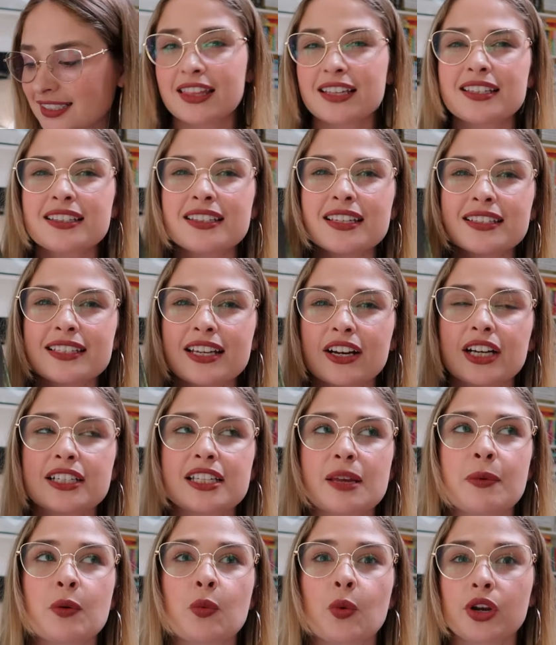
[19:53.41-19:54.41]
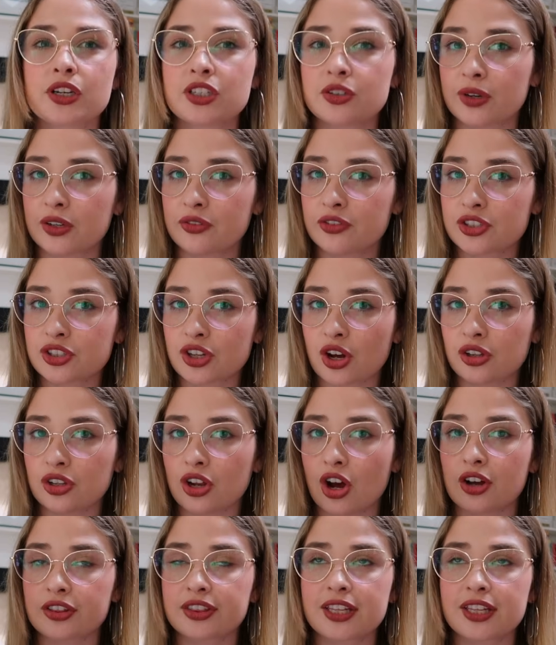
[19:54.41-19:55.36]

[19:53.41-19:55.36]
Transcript: This is a series I've been wanting to read for so long.